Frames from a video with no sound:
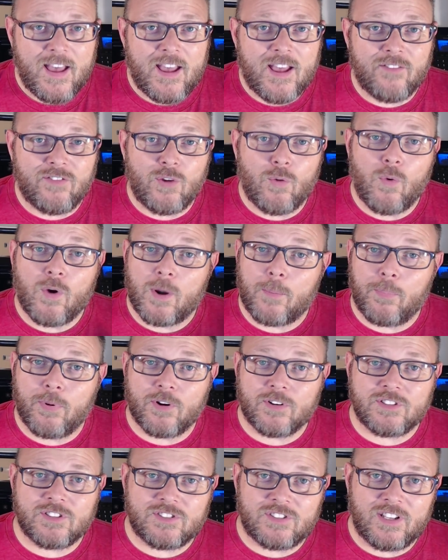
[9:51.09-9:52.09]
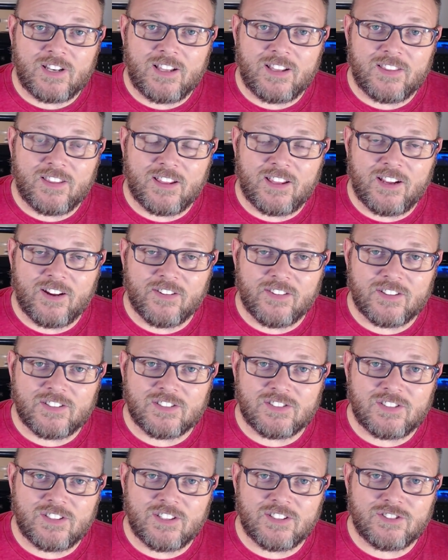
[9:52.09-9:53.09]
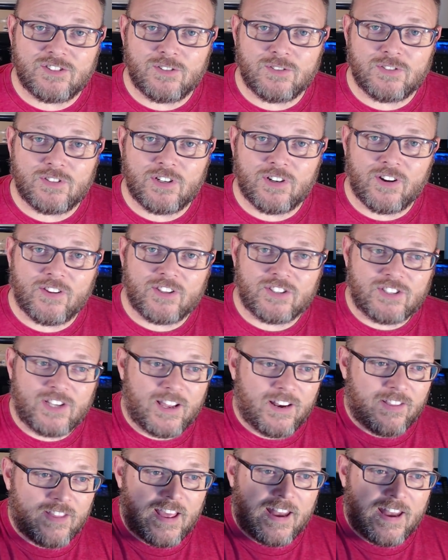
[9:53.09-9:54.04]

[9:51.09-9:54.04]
If you want to purchase any of the gear that you see us use here on the channel,